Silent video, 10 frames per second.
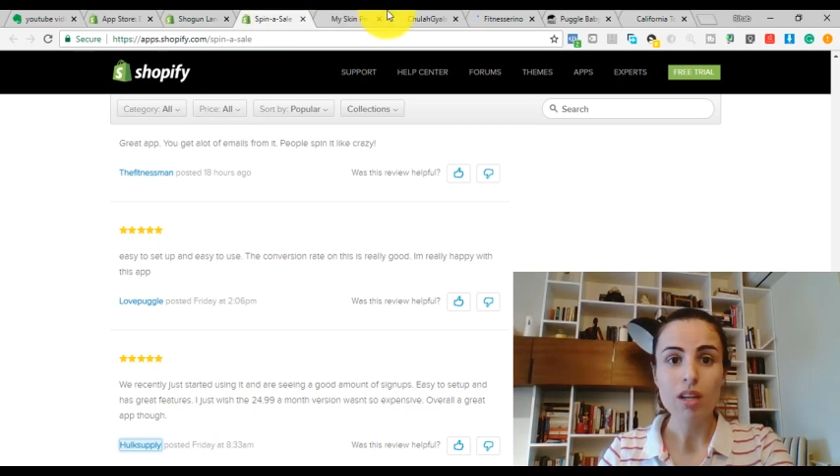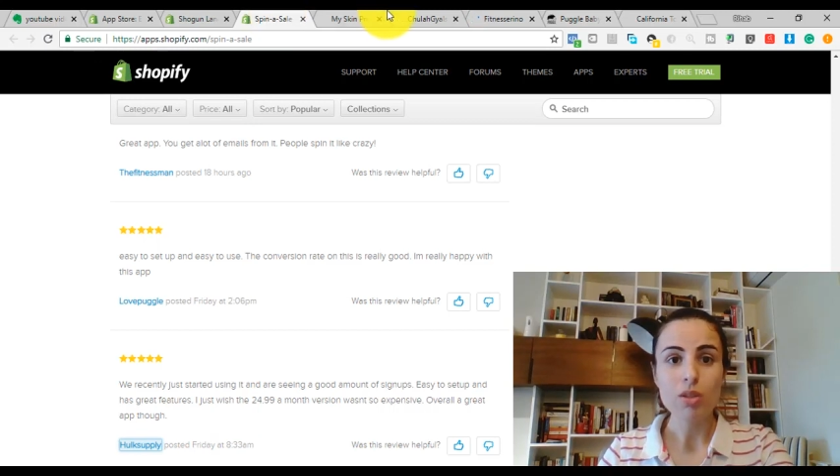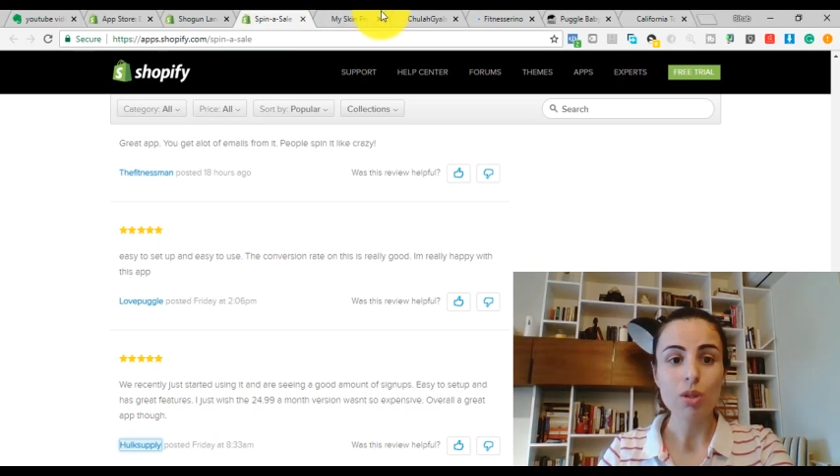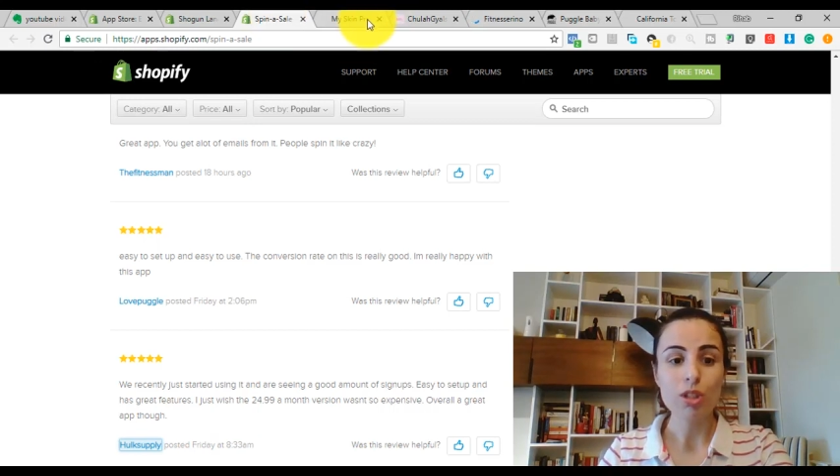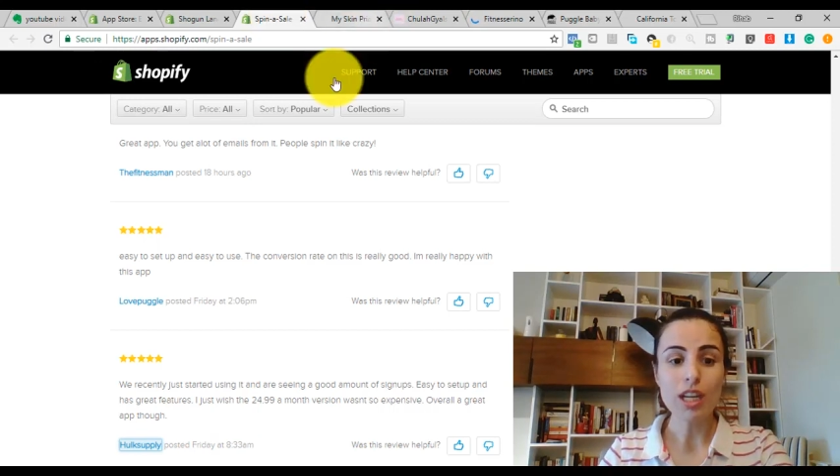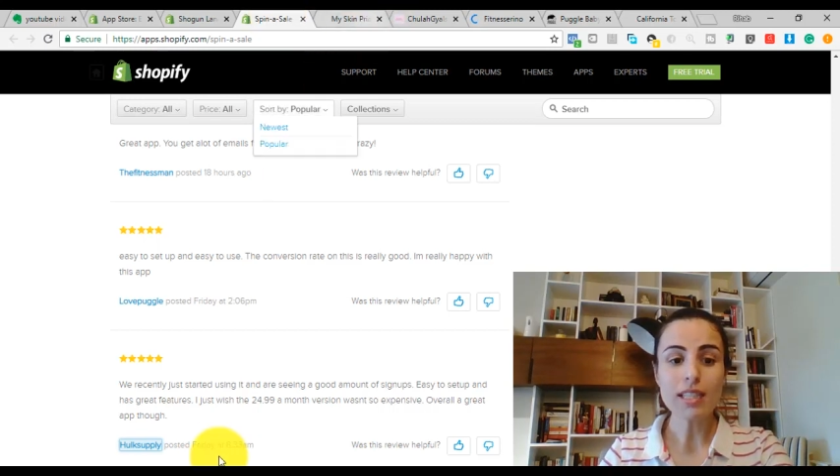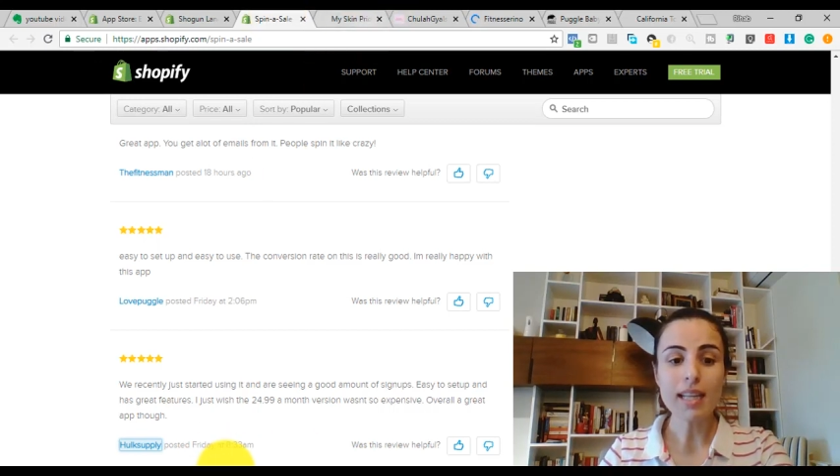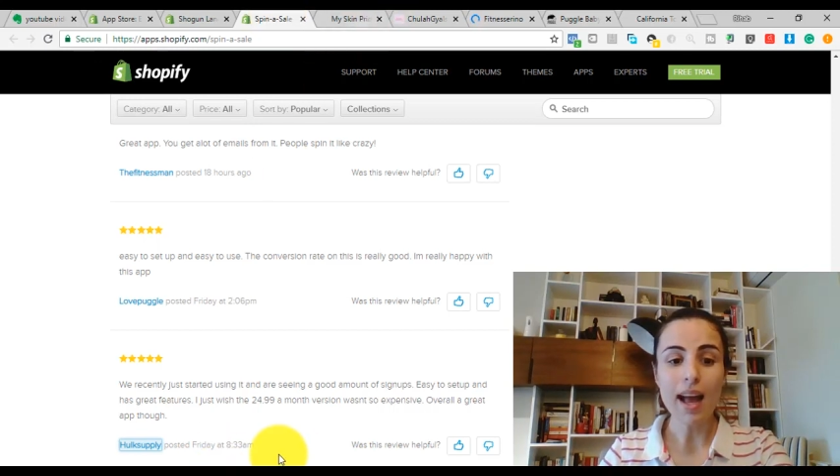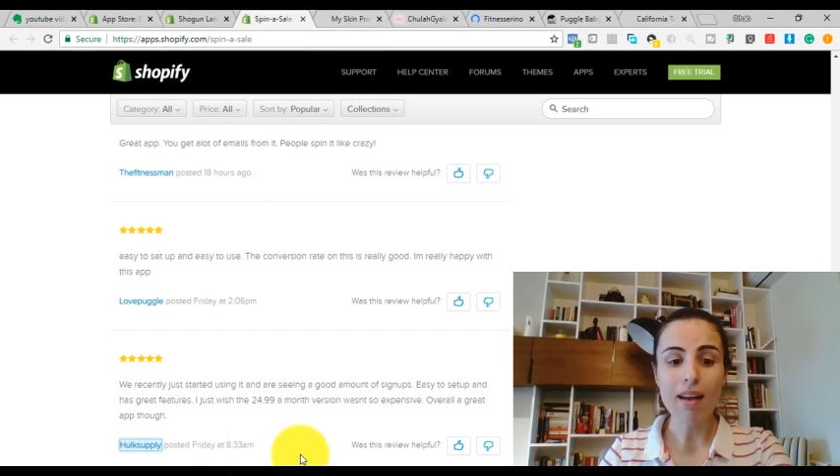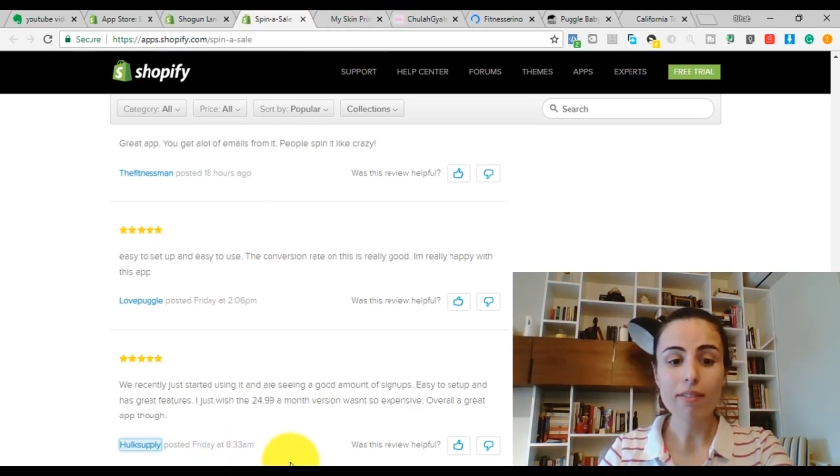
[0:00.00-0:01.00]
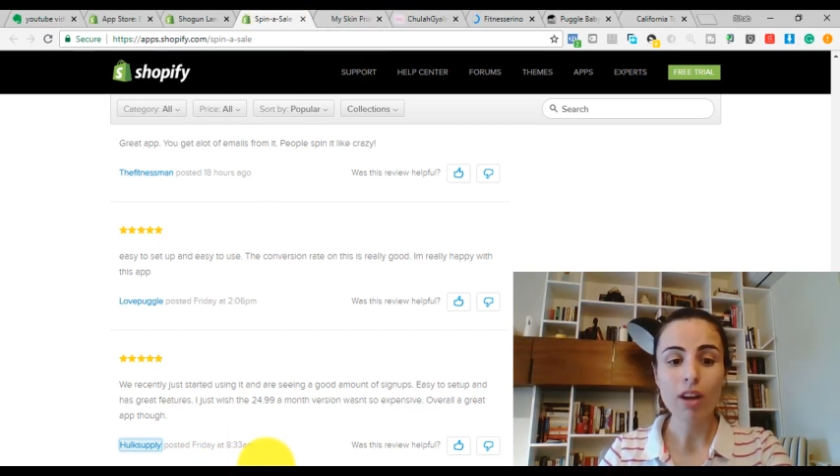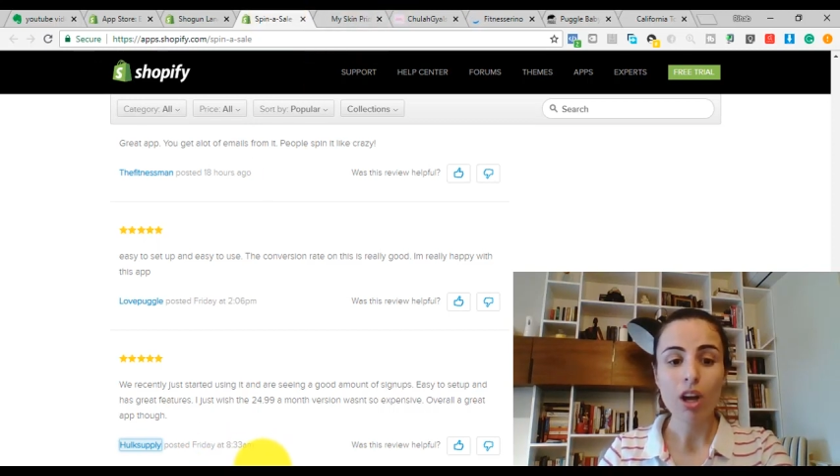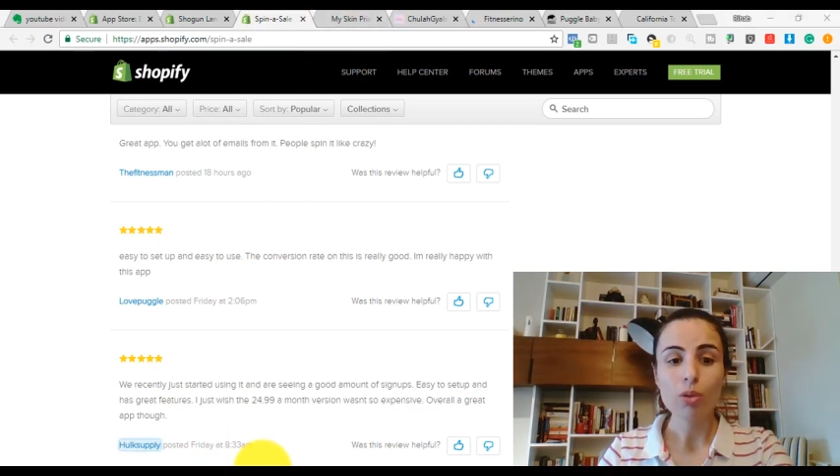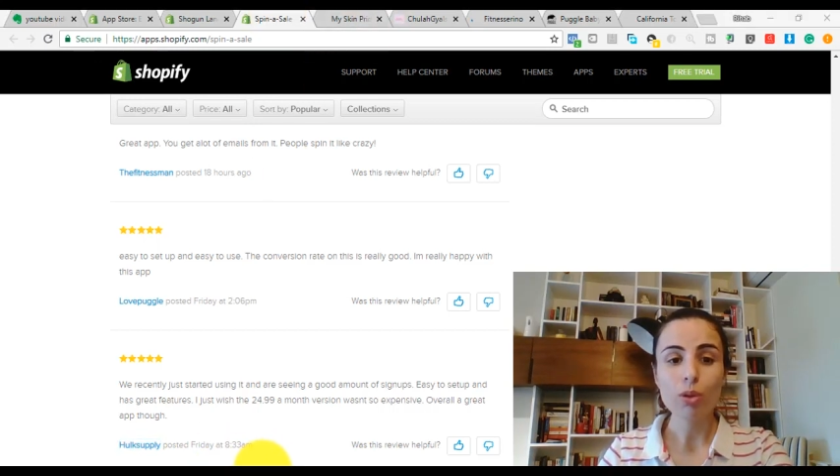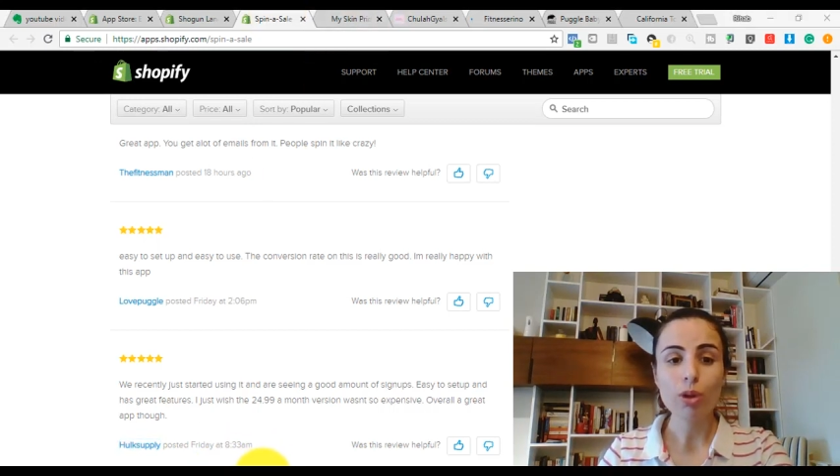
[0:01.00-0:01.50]
So you just have
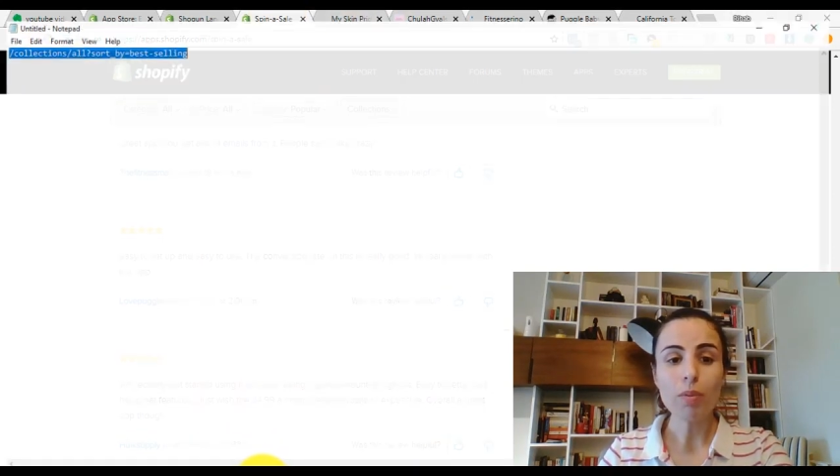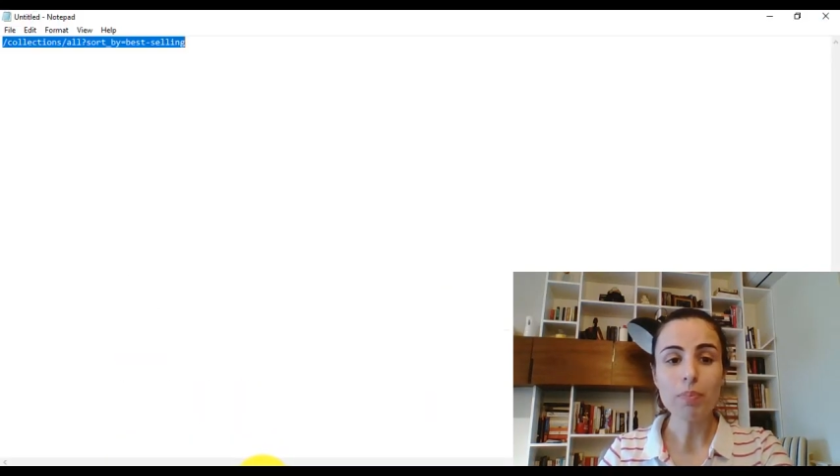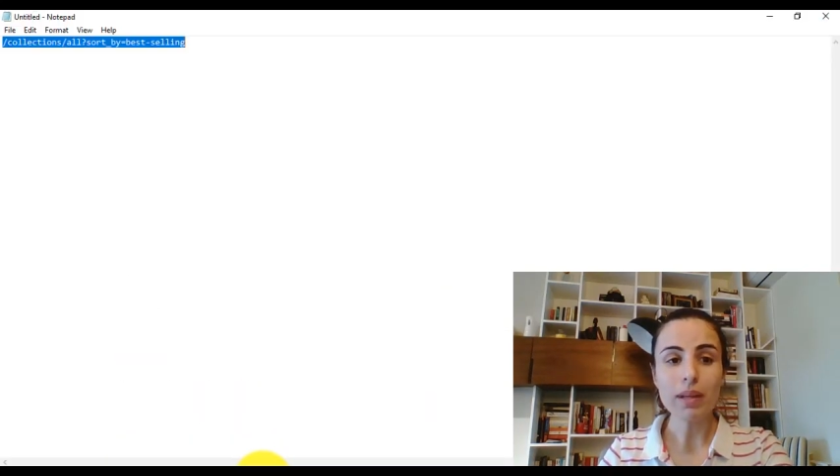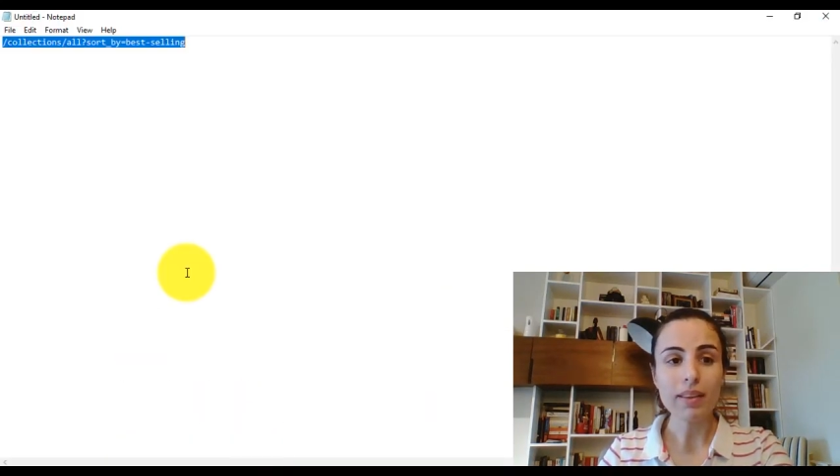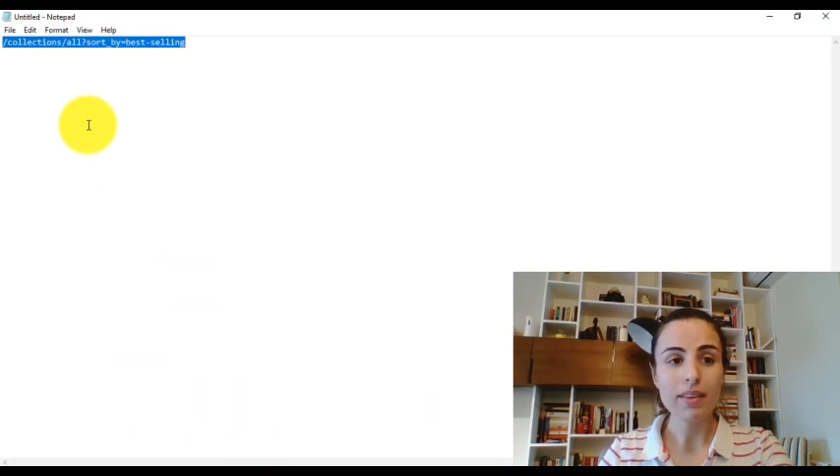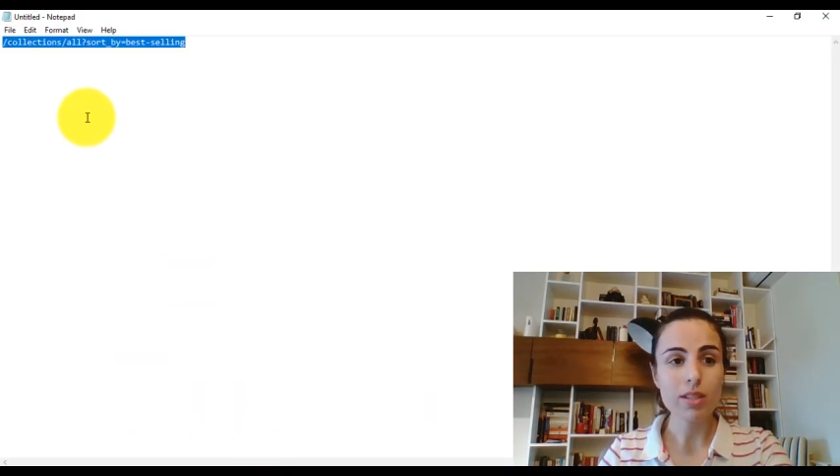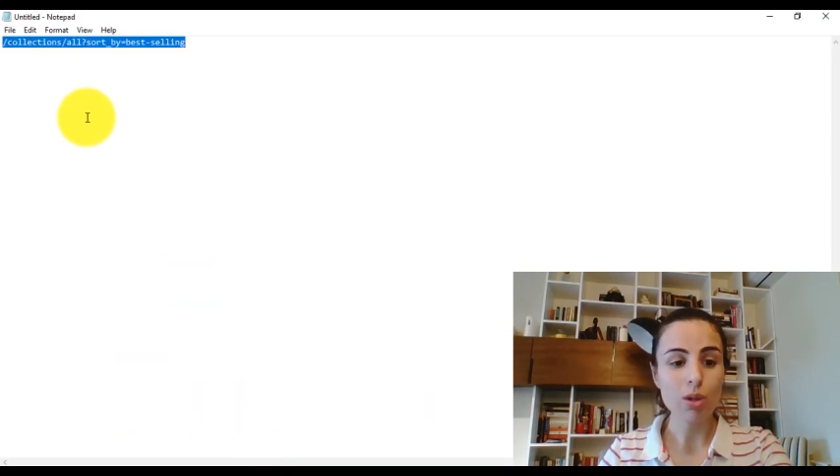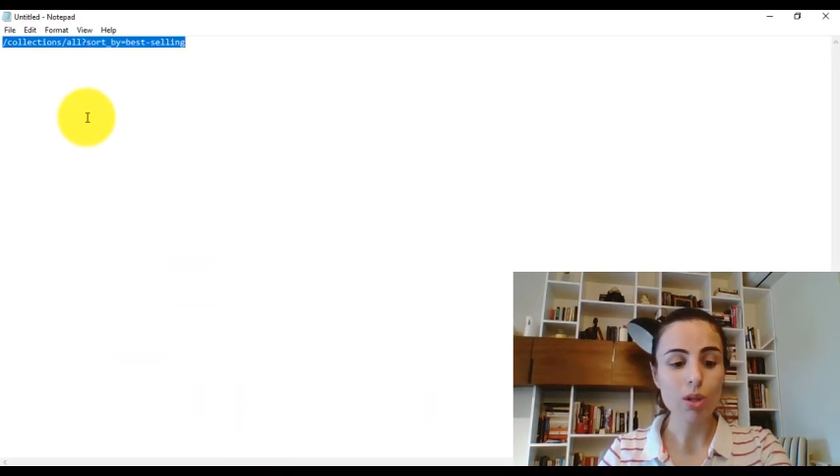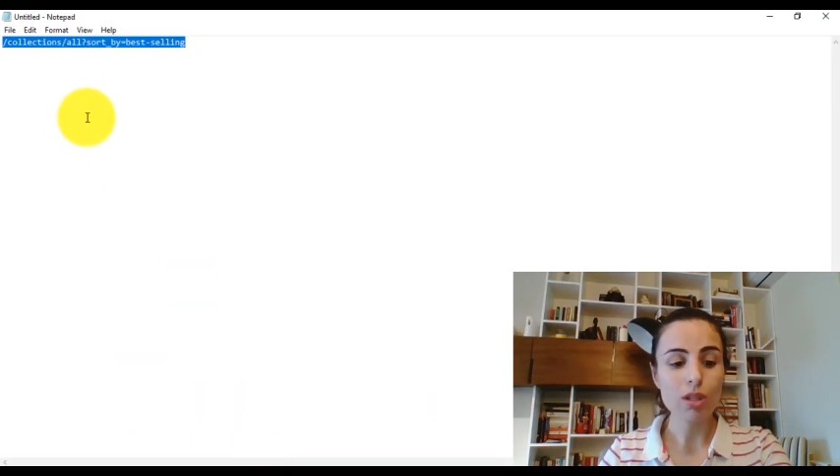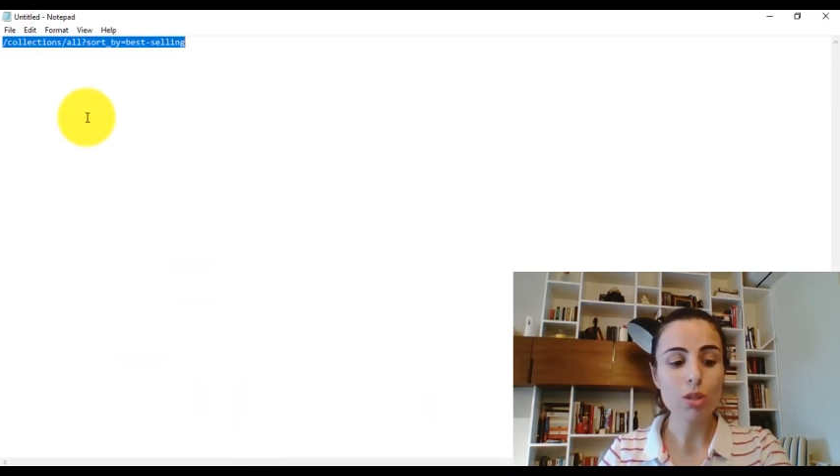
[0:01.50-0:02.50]
to copy this code.